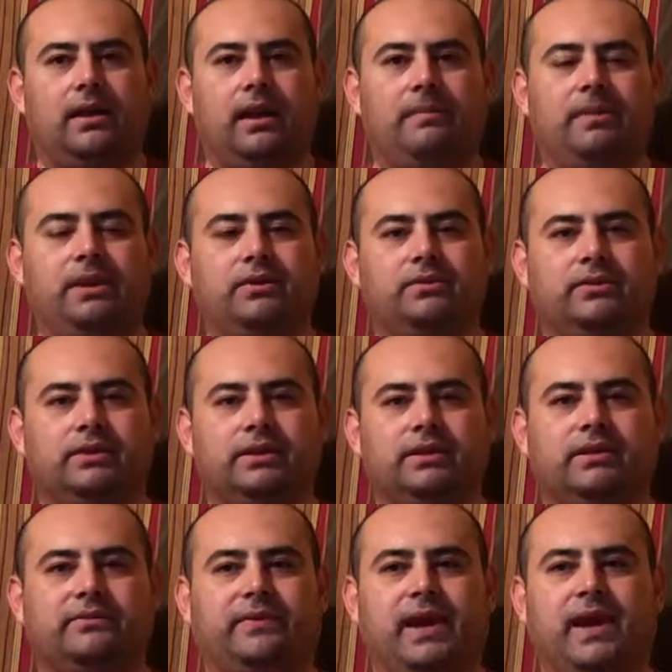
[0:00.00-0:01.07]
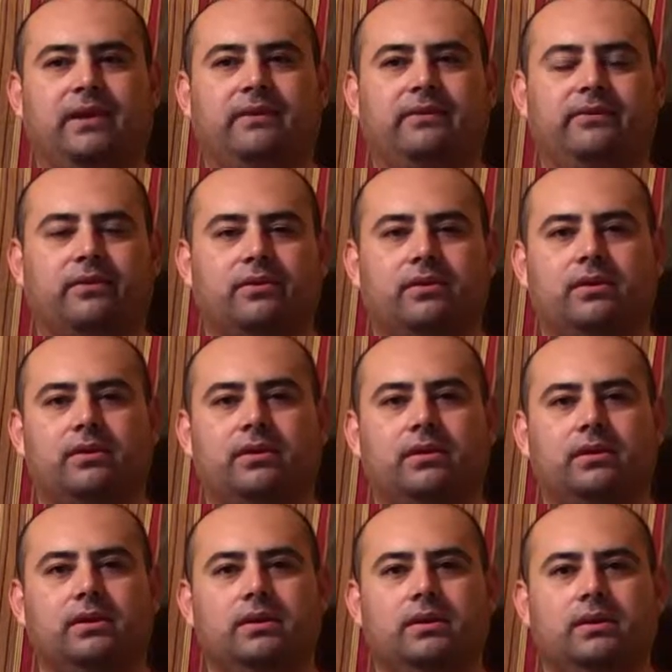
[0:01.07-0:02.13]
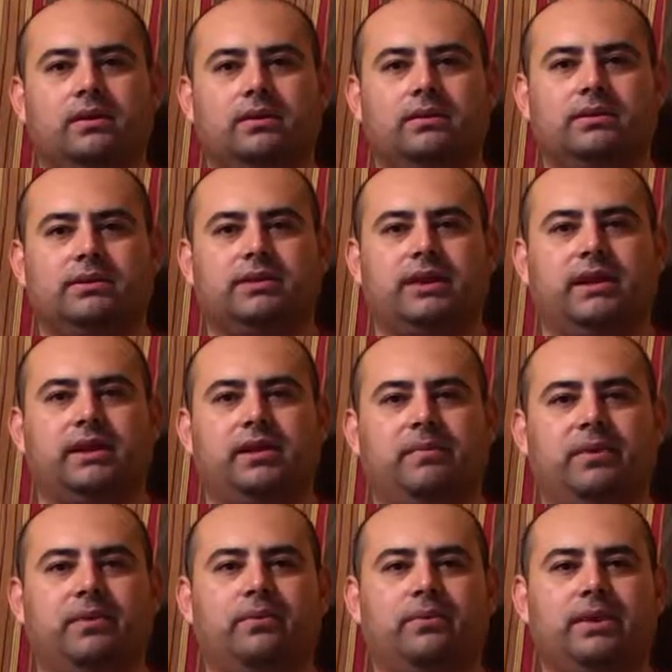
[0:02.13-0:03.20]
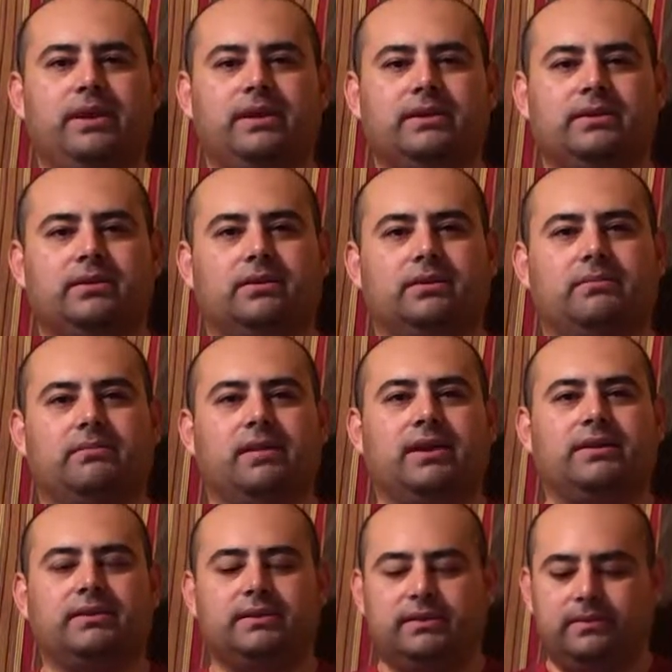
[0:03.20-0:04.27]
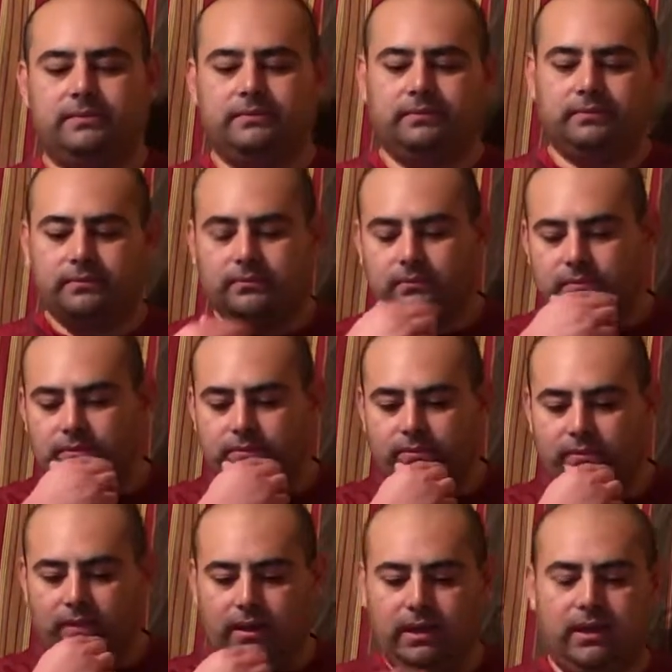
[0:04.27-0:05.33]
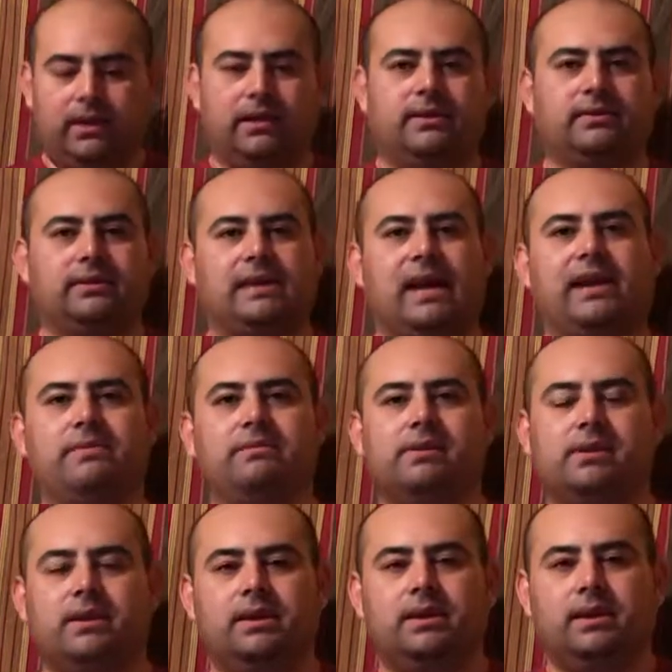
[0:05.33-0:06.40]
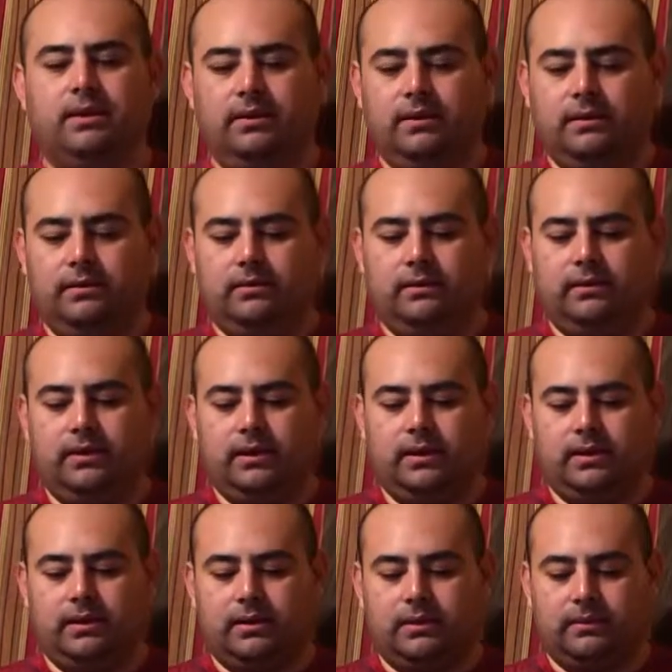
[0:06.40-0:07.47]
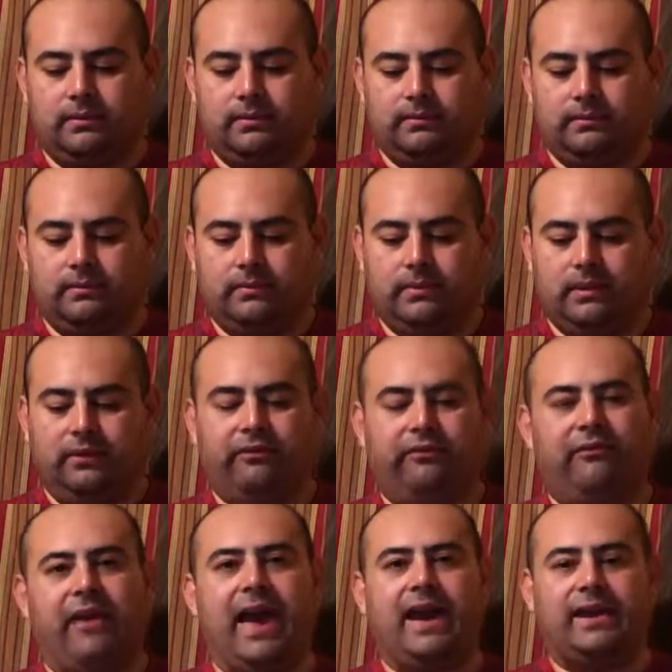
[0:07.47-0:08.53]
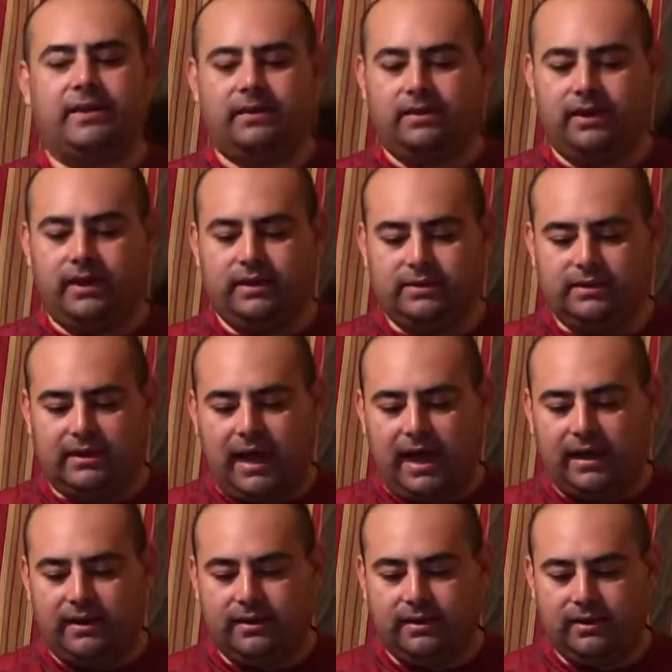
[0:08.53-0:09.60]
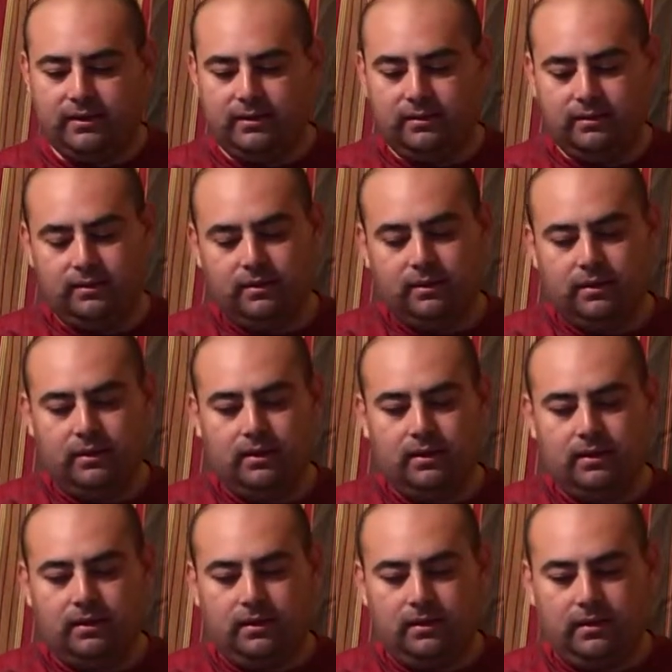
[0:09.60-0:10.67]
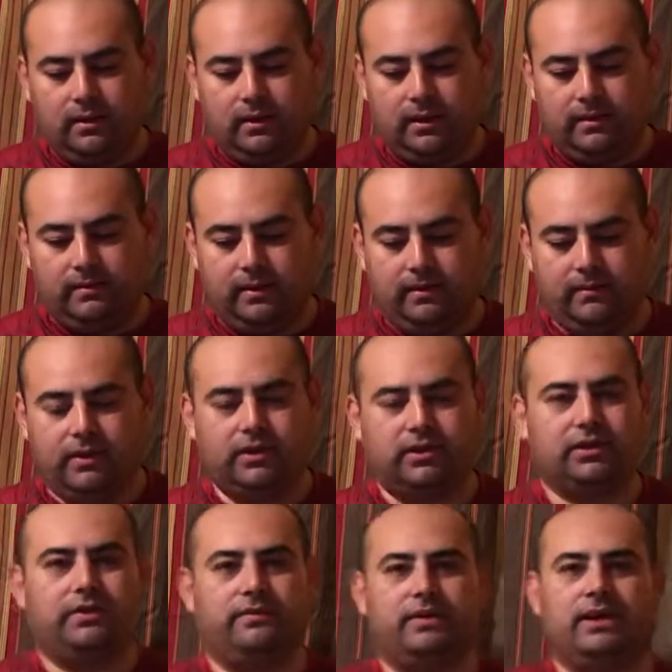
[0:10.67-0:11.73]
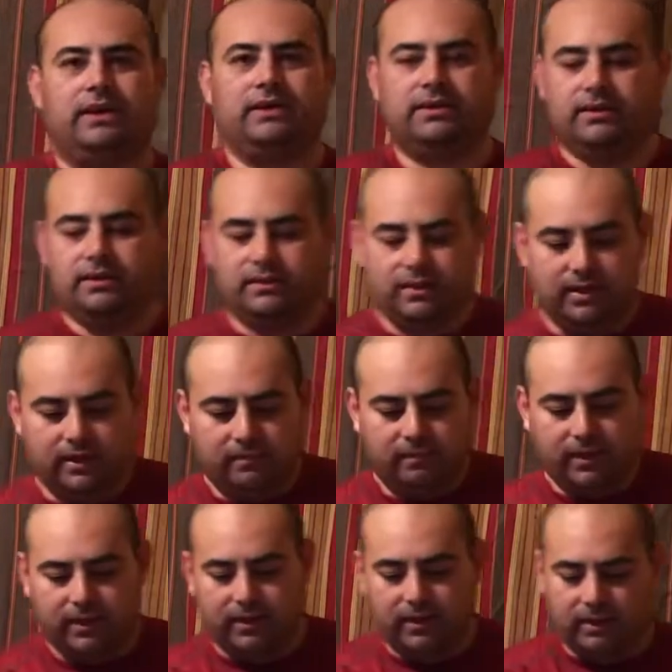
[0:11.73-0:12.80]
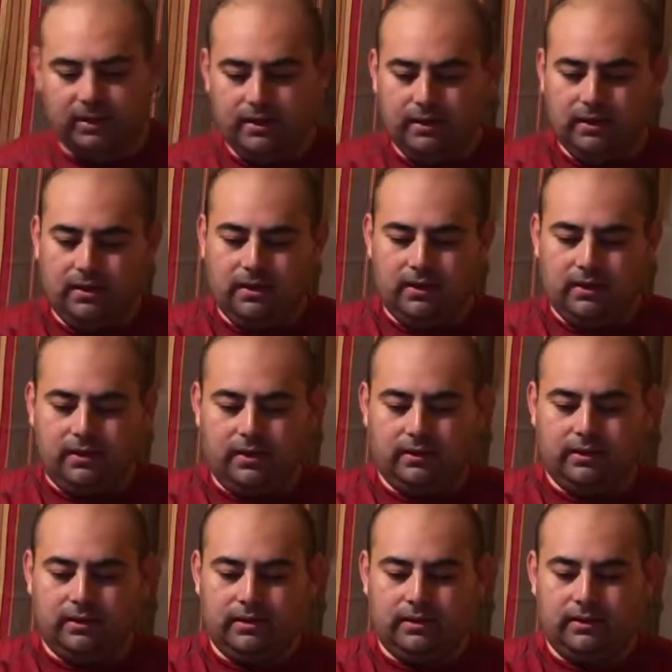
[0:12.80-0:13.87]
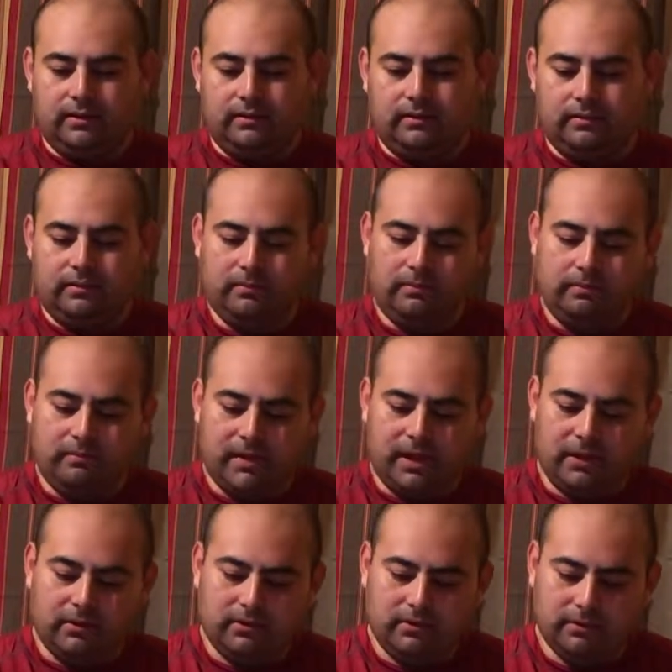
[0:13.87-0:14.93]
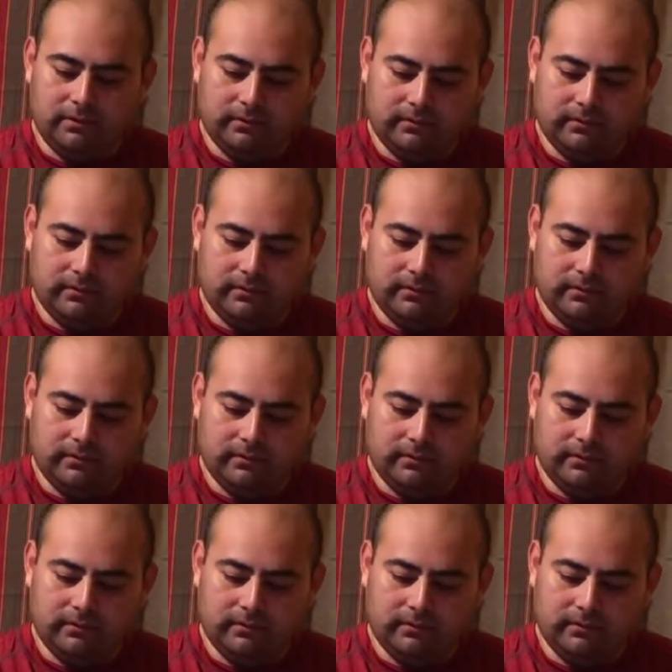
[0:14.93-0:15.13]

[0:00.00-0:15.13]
I've been using this fan for say a couple of weeks or months, and in time the fan inside, I'm not really sure if you guys can see it, but on the metal,